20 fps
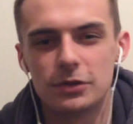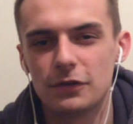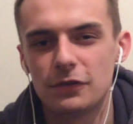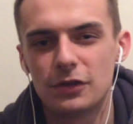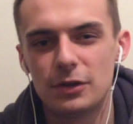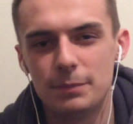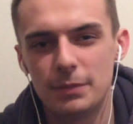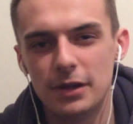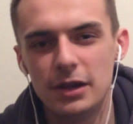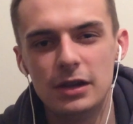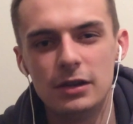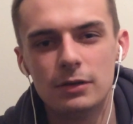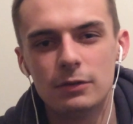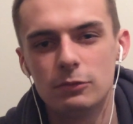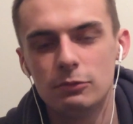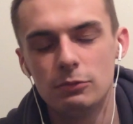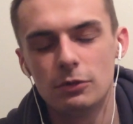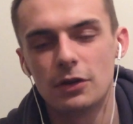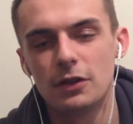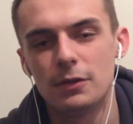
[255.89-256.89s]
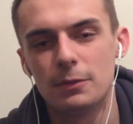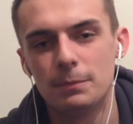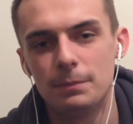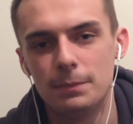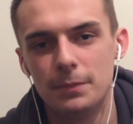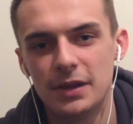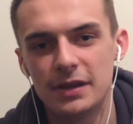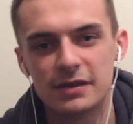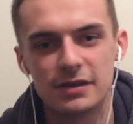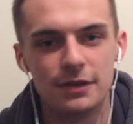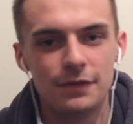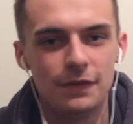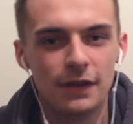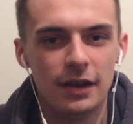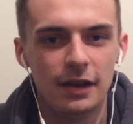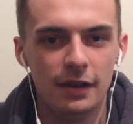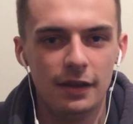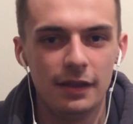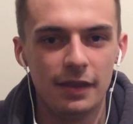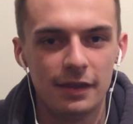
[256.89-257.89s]
obviously being one of the best
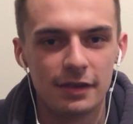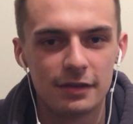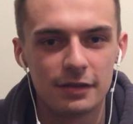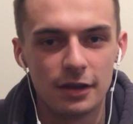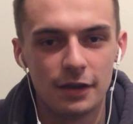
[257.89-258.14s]
defenders